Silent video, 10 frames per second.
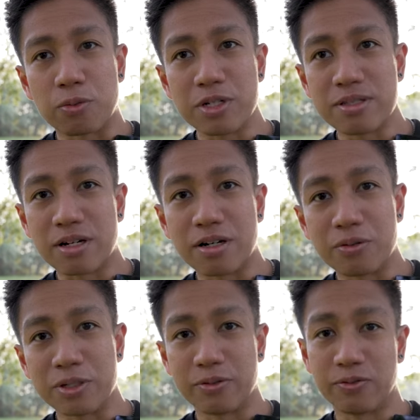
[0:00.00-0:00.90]
we start on
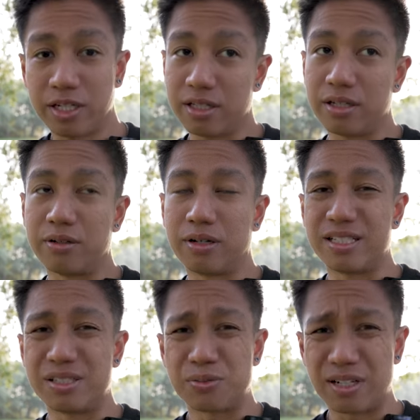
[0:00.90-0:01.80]
with the video, I
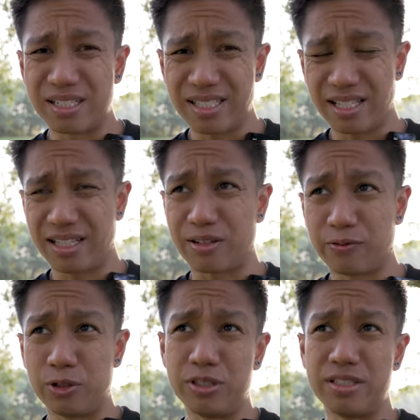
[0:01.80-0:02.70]
just want to say like a
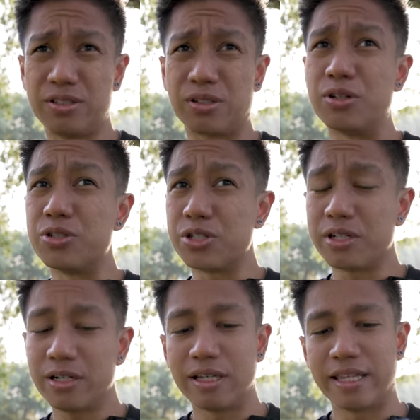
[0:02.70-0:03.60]
full
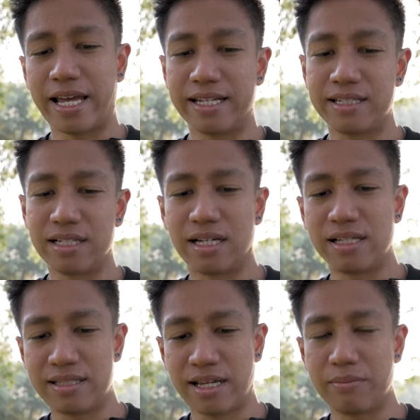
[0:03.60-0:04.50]
disclosure that
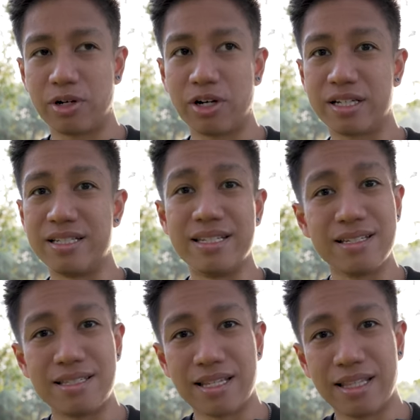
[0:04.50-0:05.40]
Sandmarc
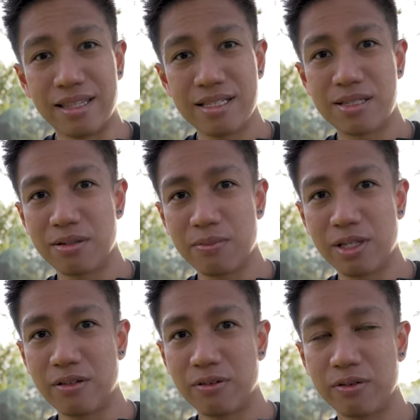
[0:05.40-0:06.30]
did send this to
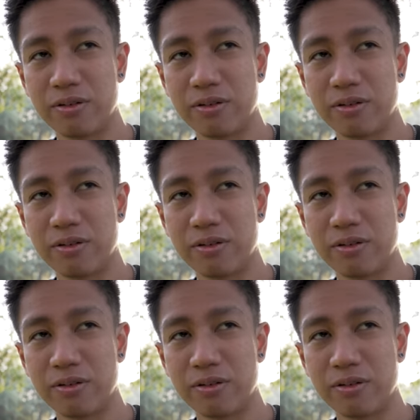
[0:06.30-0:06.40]
me